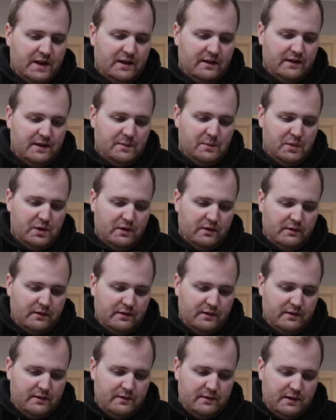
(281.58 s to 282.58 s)
Nuts and
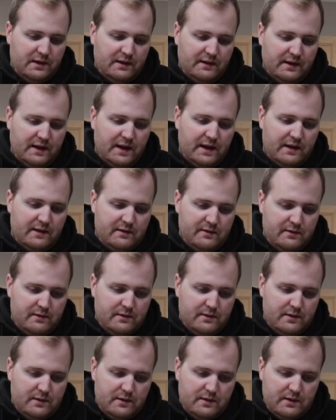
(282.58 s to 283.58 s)
bolts. It's like
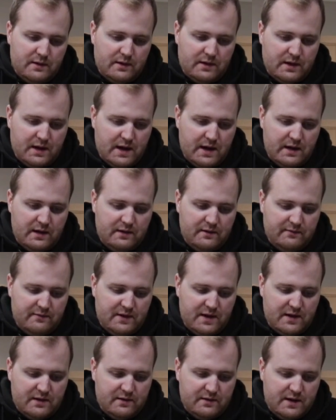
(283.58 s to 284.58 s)
kind of,
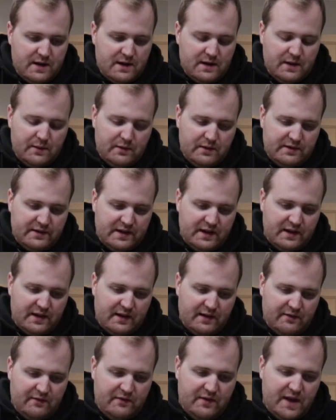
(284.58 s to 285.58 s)
not I wouldn't say
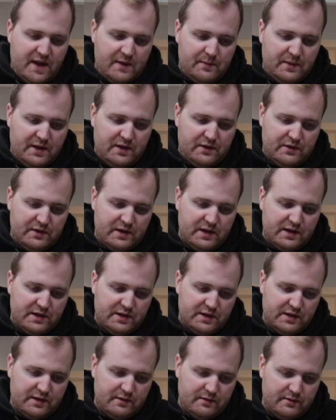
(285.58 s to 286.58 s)
like a family
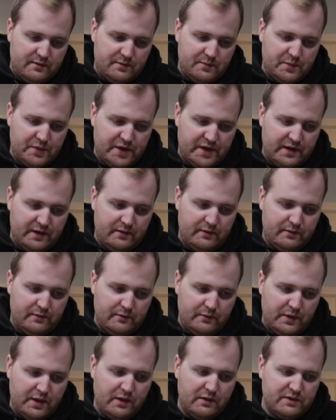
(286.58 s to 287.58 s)
tradition, but
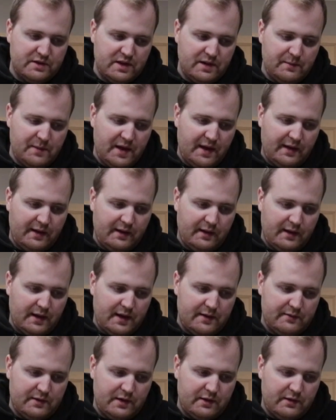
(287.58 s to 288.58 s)
we usually make it
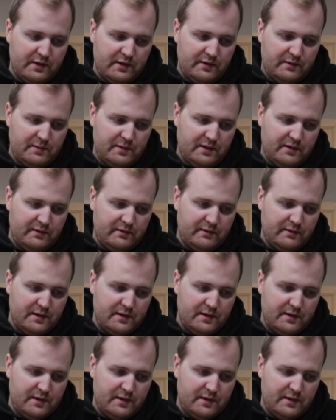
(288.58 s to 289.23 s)
like every Christmas.